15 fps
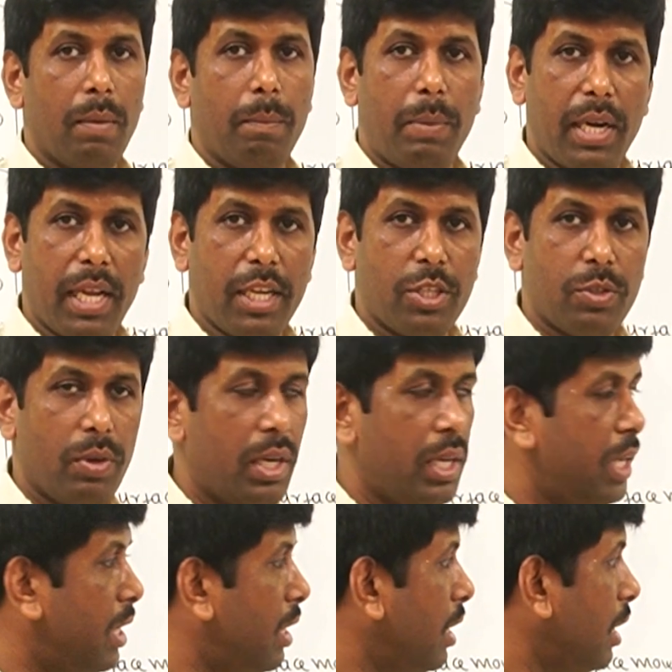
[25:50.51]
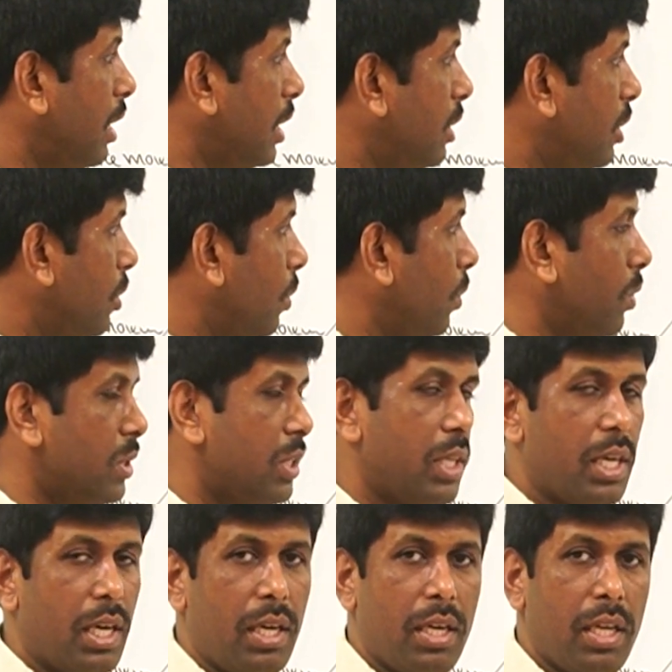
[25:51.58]
But actually in the
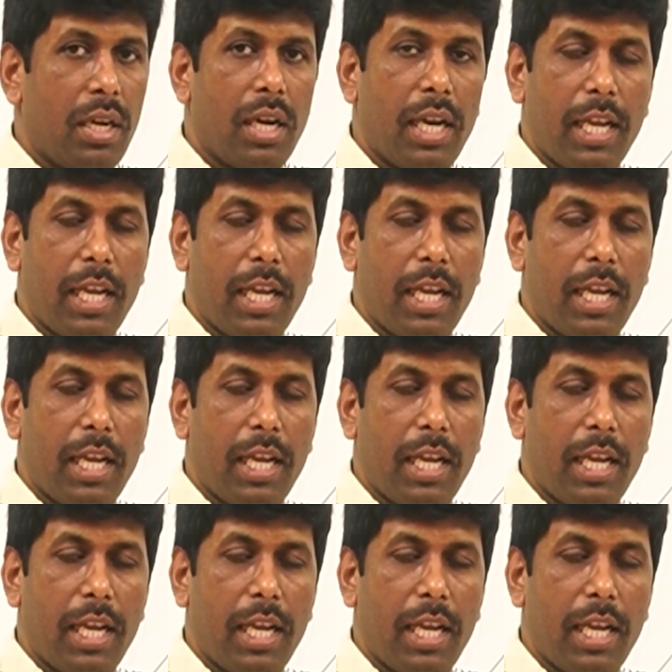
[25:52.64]
closed container